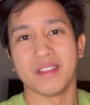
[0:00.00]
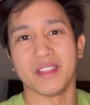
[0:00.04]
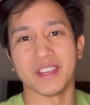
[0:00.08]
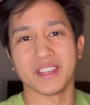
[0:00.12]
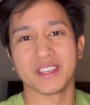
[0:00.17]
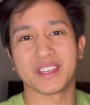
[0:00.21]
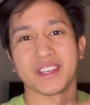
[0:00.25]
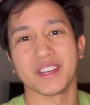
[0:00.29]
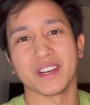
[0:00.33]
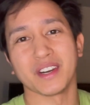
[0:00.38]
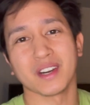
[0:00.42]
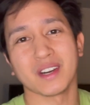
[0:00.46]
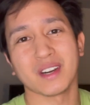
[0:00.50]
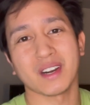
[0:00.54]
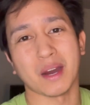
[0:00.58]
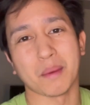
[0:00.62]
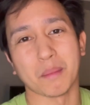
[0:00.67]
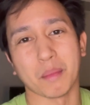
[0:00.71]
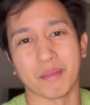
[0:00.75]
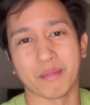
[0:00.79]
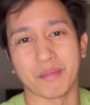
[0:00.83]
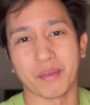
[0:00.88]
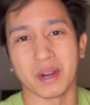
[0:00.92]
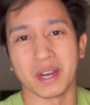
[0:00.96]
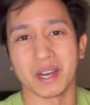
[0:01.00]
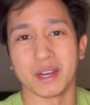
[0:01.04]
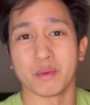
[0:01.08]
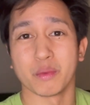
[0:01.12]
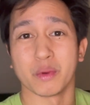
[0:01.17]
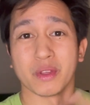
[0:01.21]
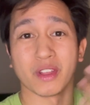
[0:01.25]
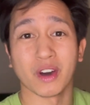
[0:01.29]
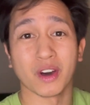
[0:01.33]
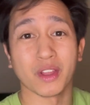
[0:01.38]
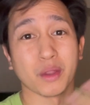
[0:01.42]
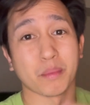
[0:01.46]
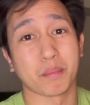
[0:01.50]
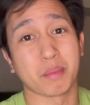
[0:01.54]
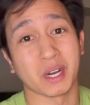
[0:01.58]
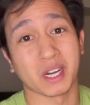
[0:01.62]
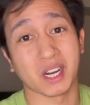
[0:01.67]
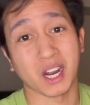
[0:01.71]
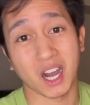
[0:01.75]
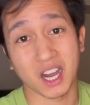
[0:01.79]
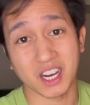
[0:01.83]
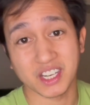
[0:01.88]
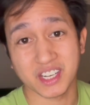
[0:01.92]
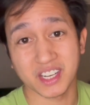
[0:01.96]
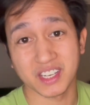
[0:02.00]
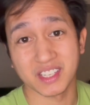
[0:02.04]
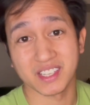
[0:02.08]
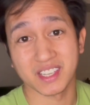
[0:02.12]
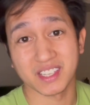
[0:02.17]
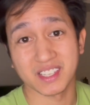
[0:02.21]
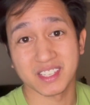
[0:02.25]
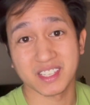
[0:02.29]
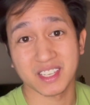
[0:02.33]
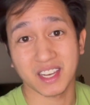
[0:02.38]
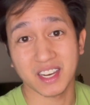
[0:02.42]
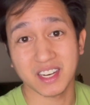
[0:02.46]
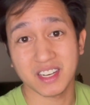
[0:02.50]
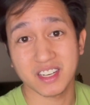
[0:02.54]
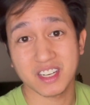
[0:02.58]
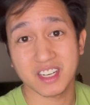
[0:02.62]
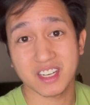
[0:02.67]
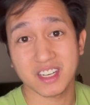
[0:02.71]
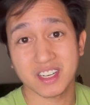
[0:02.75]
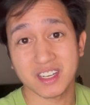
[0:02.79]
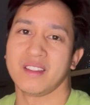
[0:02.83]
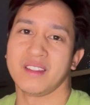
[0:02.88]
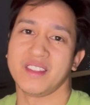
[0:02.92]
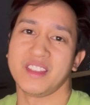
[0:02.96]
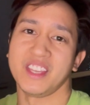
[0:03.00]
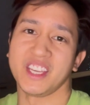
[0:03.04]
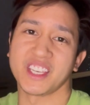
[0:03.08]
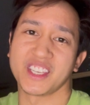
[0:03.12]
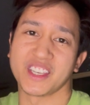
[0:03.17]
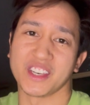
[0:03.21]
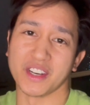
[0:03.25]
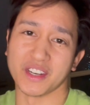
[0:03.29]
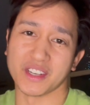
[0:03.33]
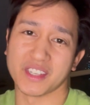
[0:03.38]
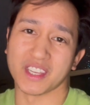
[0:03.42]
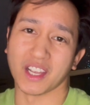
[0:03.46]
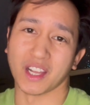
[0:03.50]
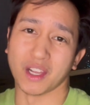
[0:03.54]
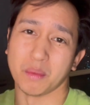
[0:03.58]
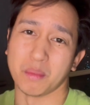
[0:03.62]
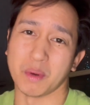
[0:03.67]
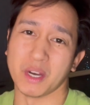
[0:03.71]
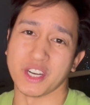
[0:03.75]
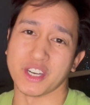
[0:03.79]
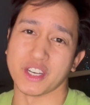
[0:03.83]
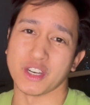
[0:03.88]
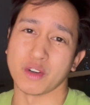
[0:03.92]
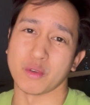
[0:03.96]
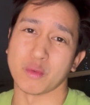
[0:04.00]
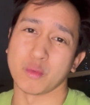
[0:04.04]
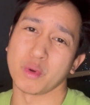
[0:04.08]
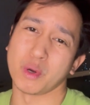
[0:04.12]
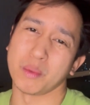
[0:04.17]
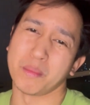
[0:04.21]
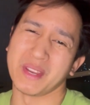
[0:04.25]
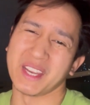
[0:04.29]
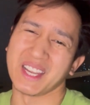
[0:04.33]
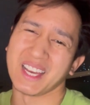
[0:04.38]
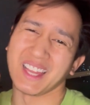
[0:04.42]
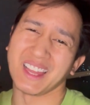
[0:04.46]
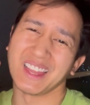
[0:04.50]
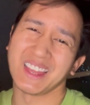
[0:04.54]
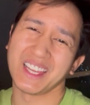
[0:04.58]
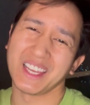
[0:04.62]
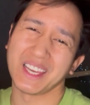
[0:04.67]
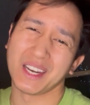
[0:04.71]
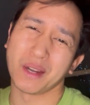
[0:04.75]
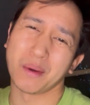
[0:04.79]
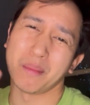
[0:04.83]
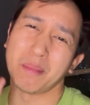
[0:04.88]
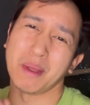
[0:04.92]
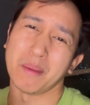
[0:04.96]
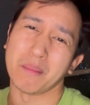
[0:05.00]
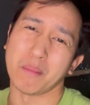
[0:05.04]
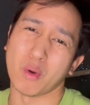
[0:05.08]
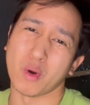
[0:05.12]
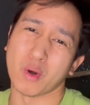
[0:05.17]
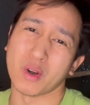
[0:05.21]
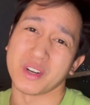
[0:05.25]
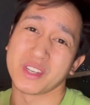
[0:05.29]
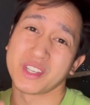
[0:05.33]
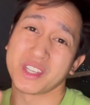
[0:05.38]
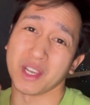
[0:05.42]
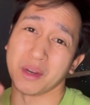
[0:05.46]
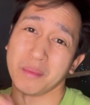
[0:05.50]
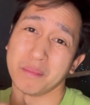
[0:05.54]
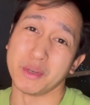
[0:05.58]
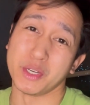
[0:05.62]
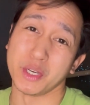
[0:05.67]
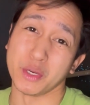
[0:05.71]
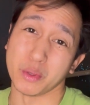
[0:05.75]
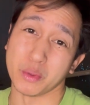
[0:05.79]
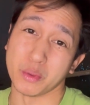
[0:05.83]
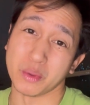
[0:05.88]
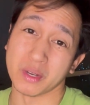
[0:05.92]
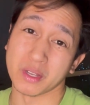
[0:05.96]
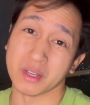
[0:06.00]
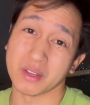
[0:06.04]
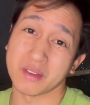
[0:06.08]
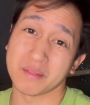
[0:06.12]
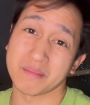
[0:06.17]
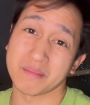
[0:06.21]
this year, I'm afraid with all the precautions and such, this year's celebration will be a little bit more subdued.